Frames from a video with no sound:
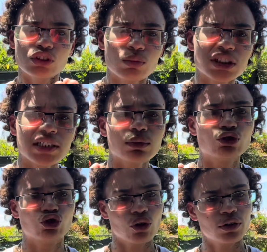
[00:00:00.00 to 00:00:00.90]
almost like they was
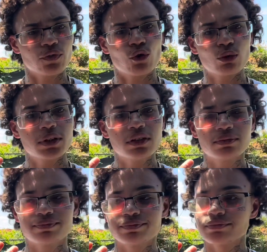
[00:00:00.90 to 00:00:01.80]
drawing it for me.
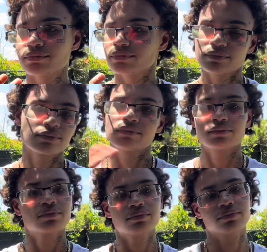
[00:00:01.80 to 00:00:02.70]

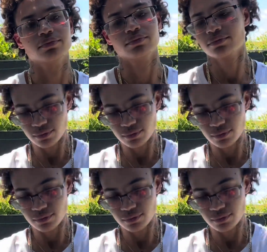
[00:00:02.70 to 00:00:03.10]
But